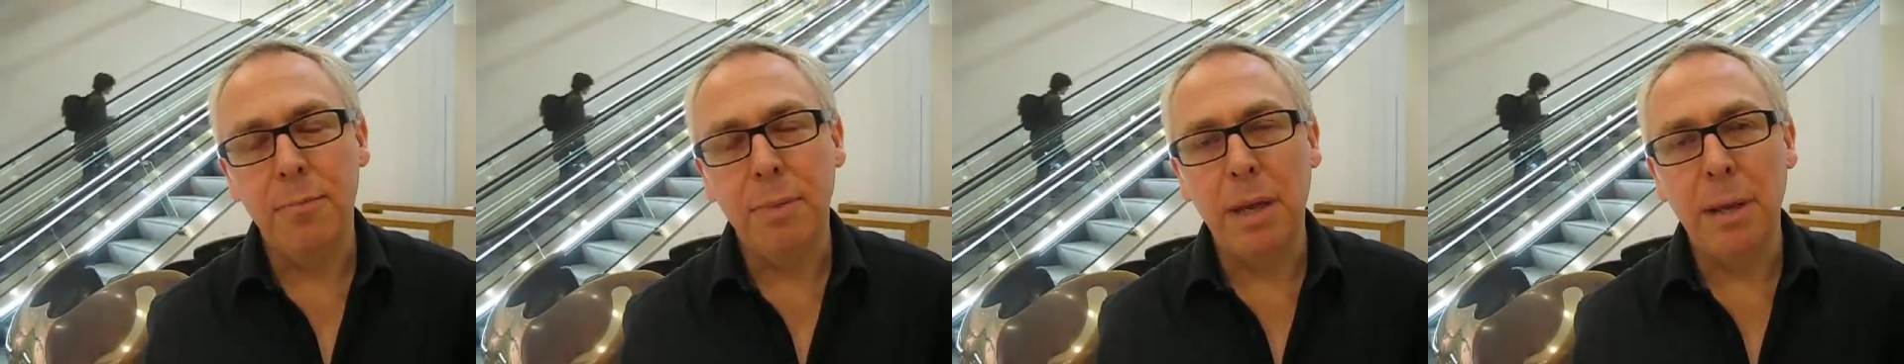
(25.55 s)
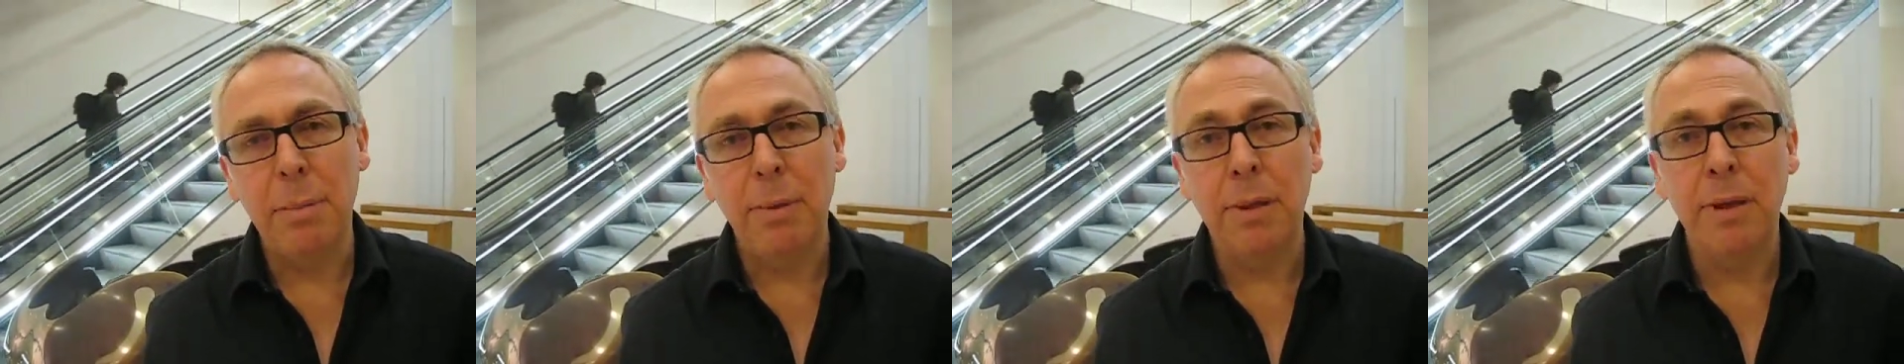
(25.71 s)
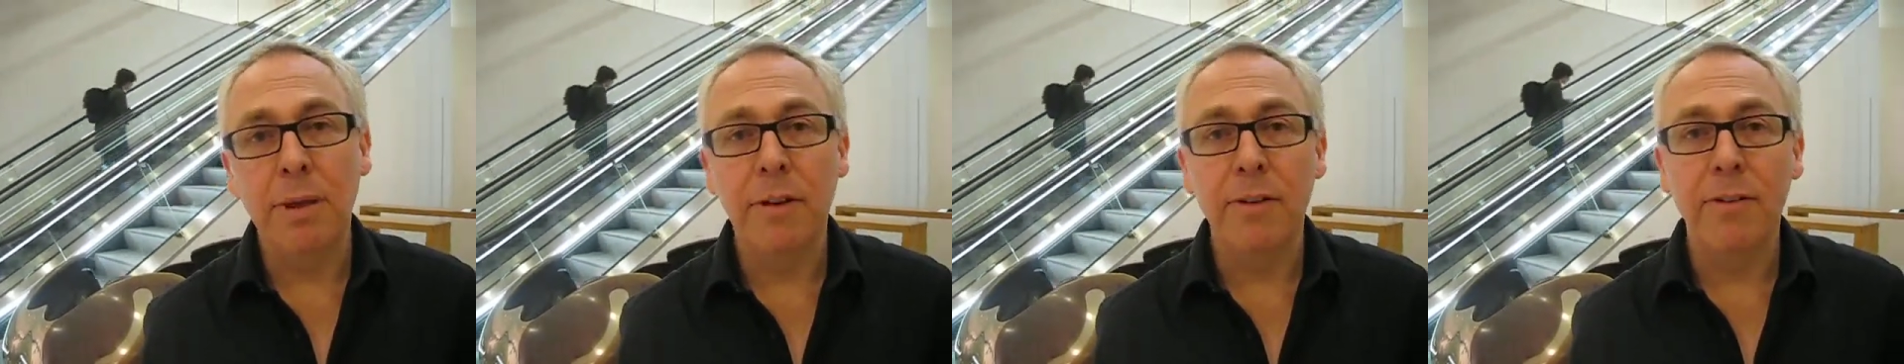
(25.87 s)

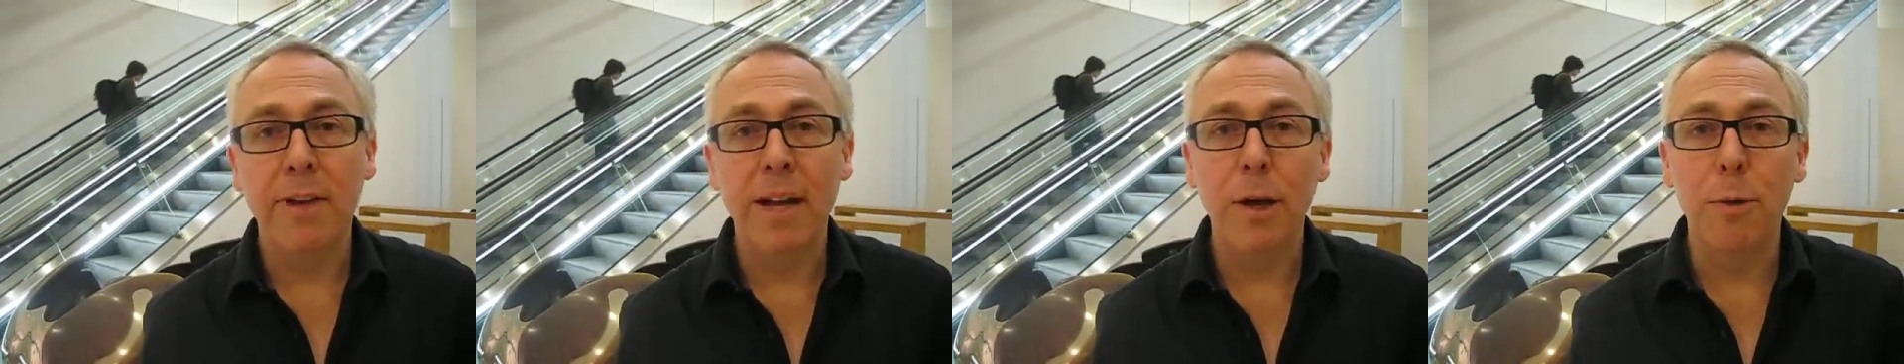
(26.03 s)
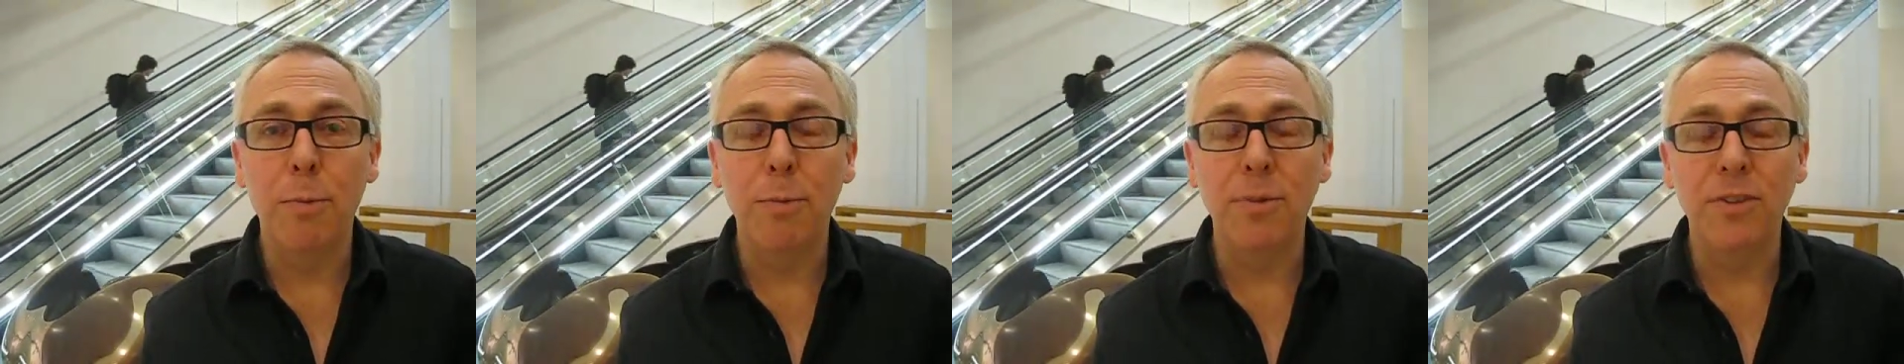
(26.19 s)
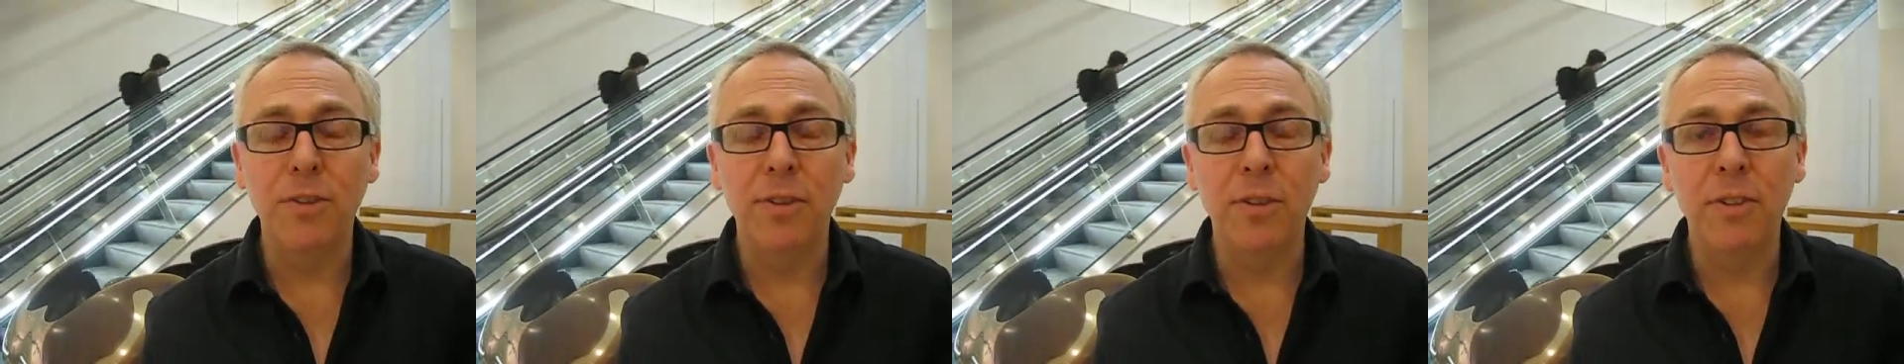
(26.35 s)
people a great
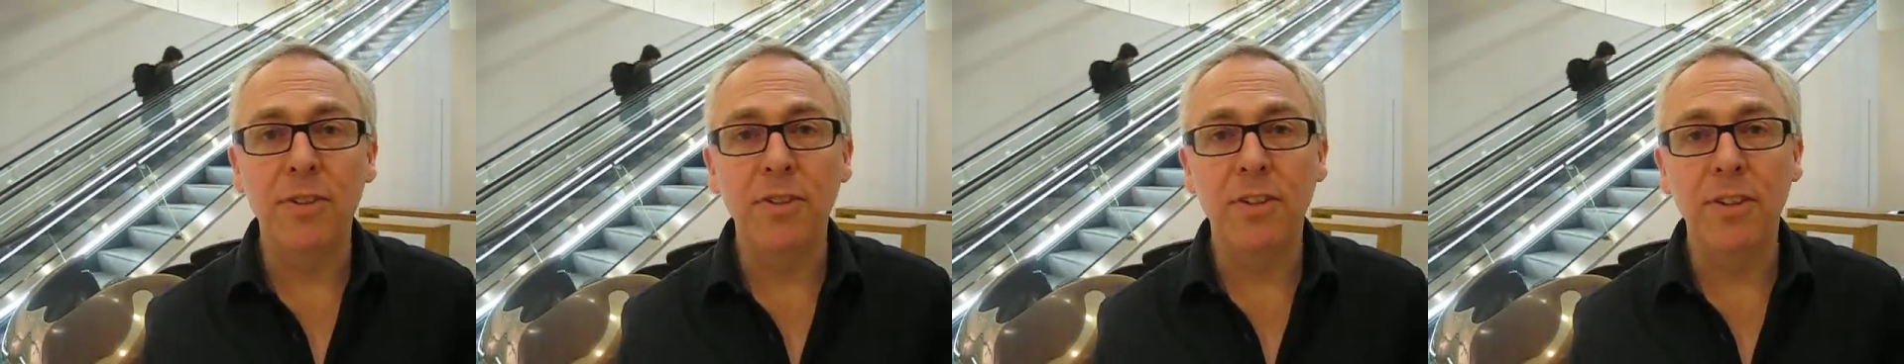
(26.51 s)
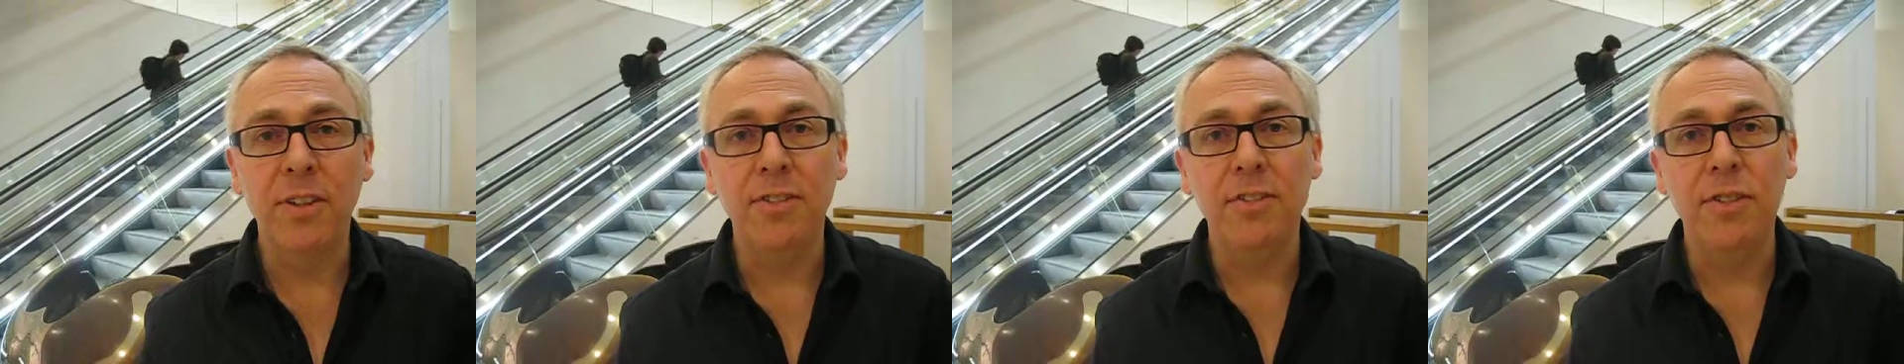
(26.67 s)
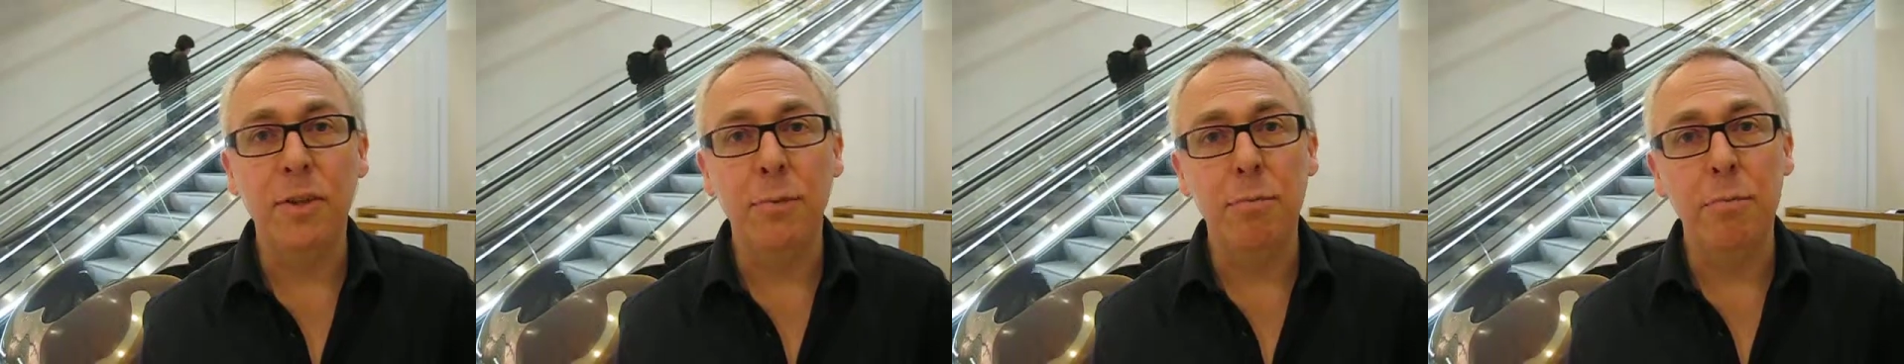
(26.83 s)

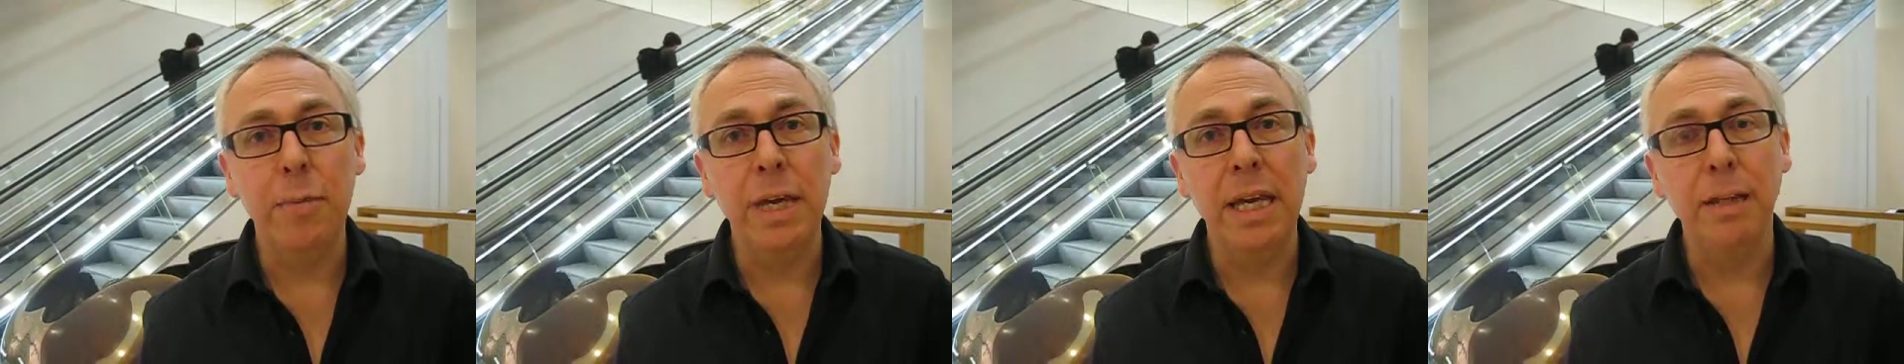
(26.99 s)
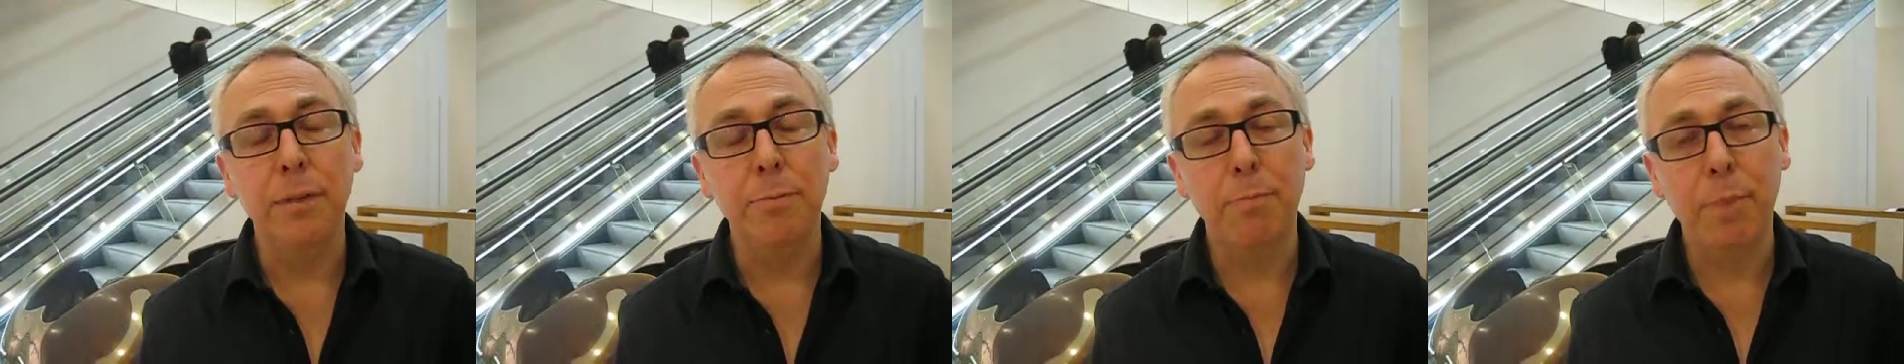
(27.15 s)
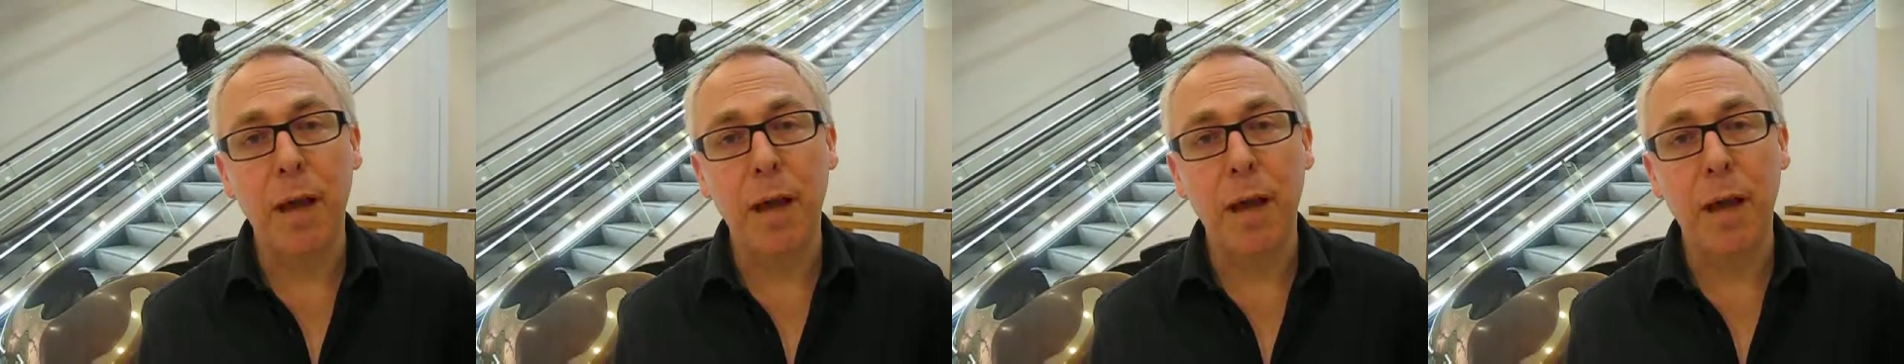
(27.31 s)
opportunity to meet